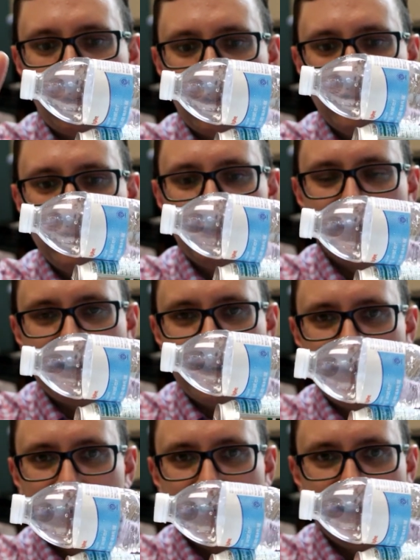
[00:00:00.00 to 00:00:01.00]
or
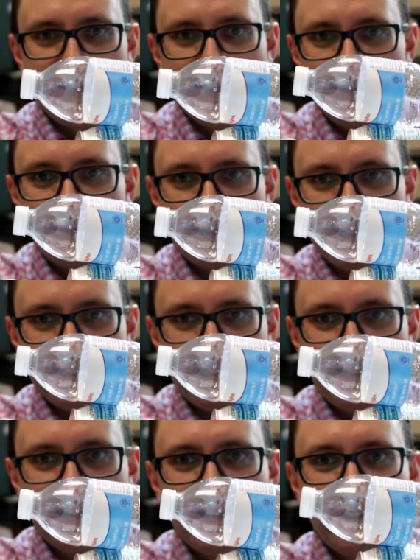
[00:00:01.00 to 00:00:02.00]
down into the
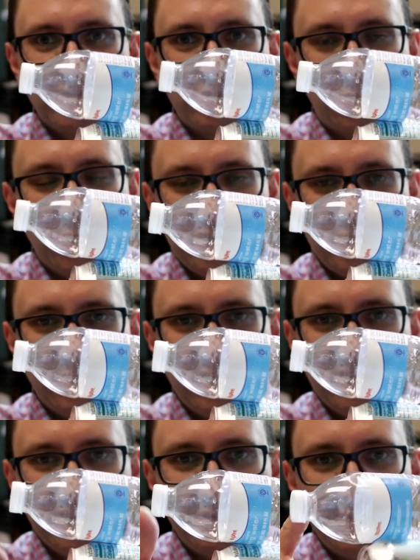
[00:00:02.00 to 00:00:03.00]
trachea. So what
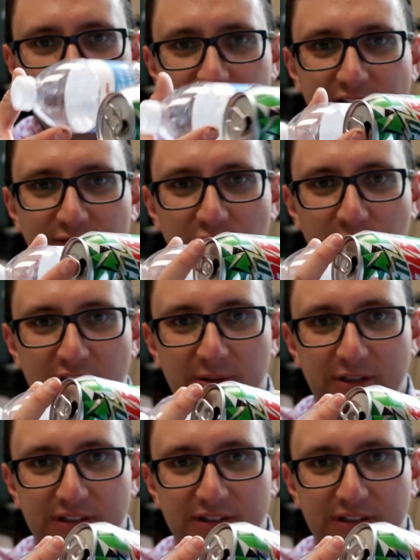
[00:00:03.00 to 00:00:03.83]
you want to do is have your